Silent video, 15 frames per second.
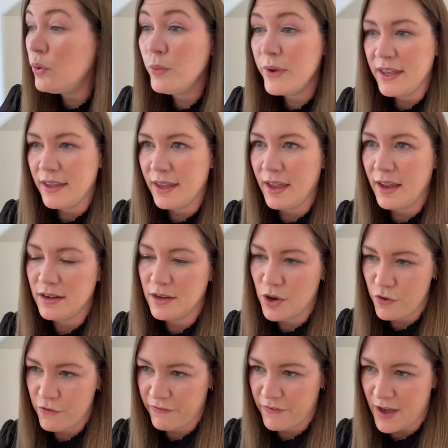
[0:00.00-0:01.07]
we can
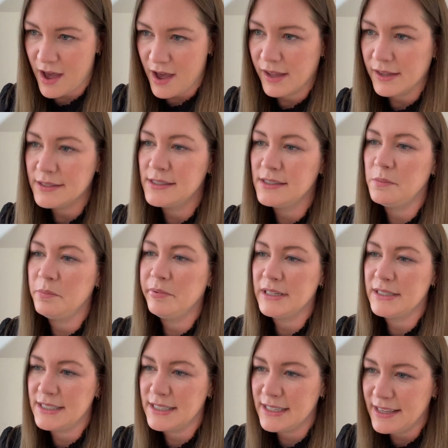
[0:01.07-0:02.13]
go fast,
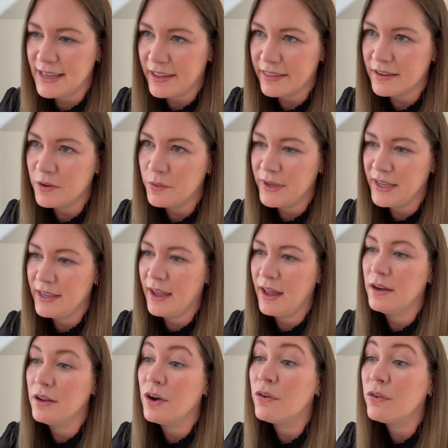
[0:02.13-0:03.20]
but together we
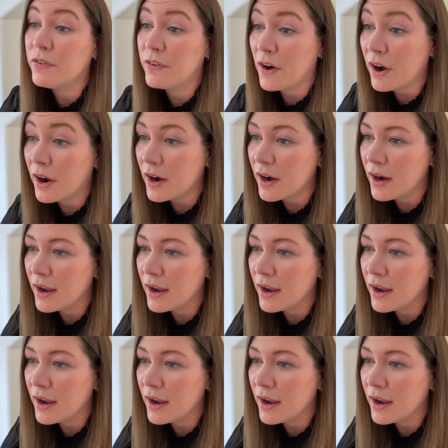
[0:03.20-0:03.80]
can go far.